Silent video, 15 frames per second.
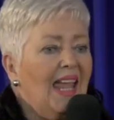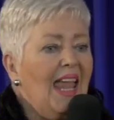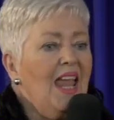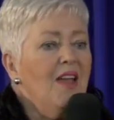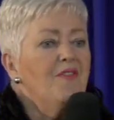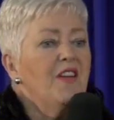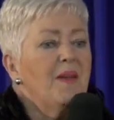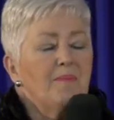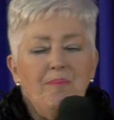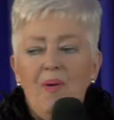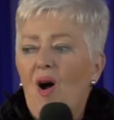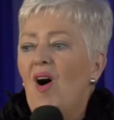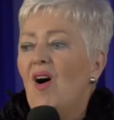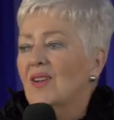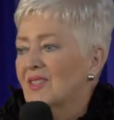Every
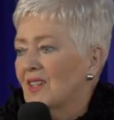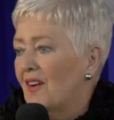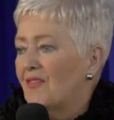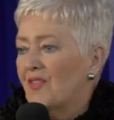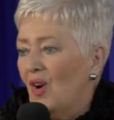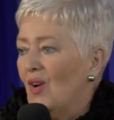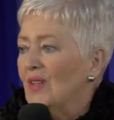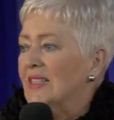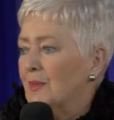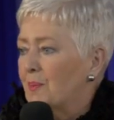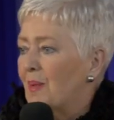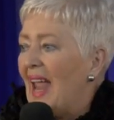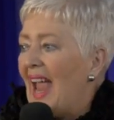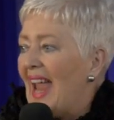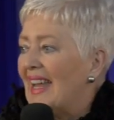part of God's
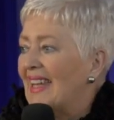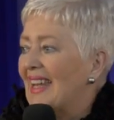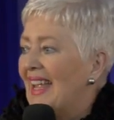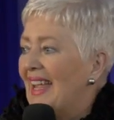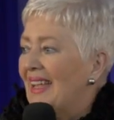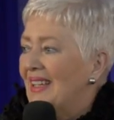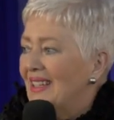plan,